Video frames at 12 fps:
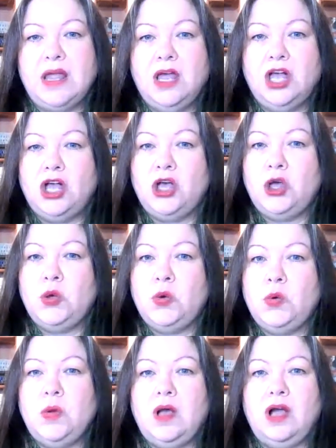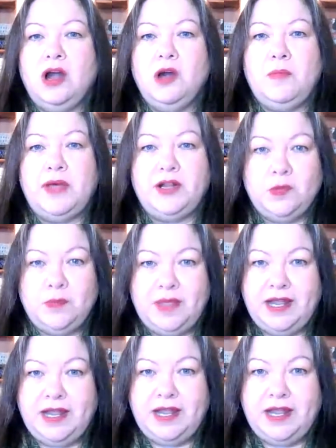Oh, our butter
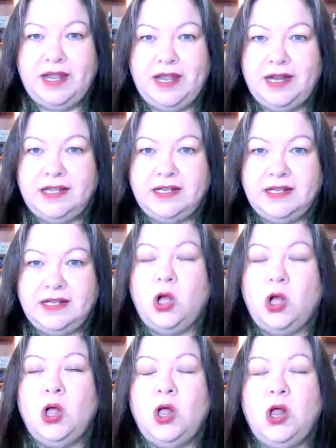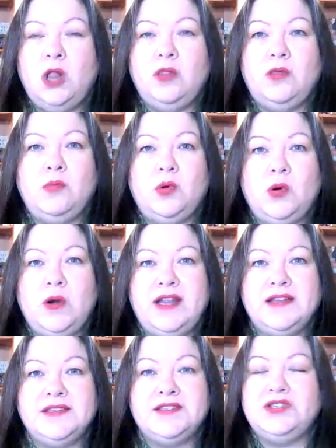maiden brought all the
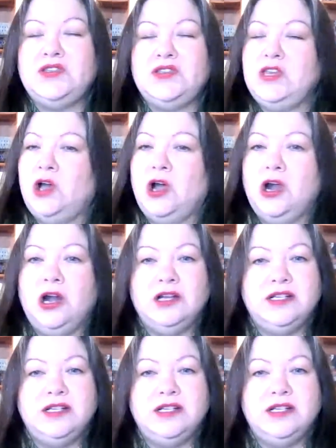boys to the yard.